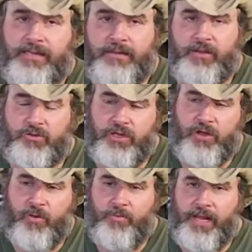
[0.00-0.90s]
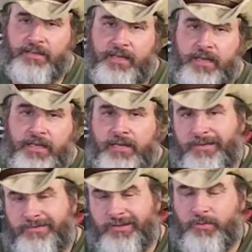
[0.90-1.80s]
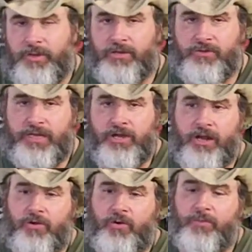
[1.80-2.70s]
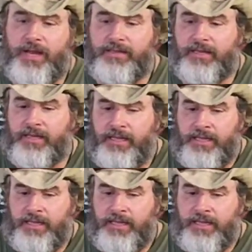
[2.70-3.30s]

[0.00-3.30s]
I use the combate, Filipino, they call it combate.